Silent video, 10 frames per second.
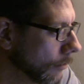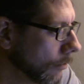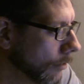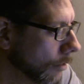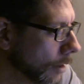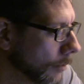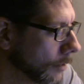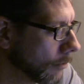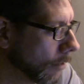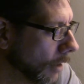You talk about
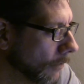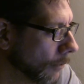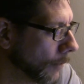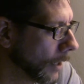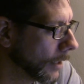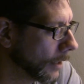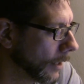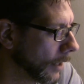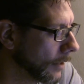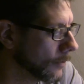the Trayvon Manning
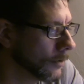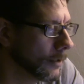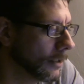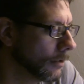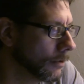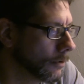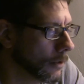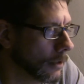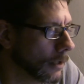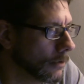case.
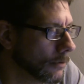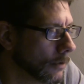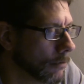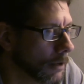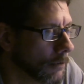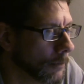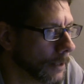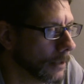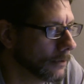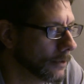I just say Trayvon
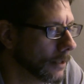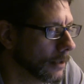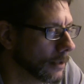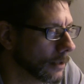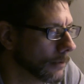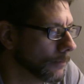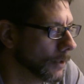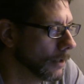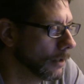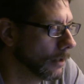Manning's killing,
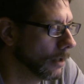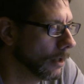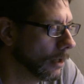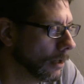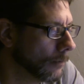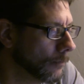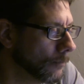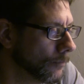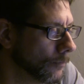and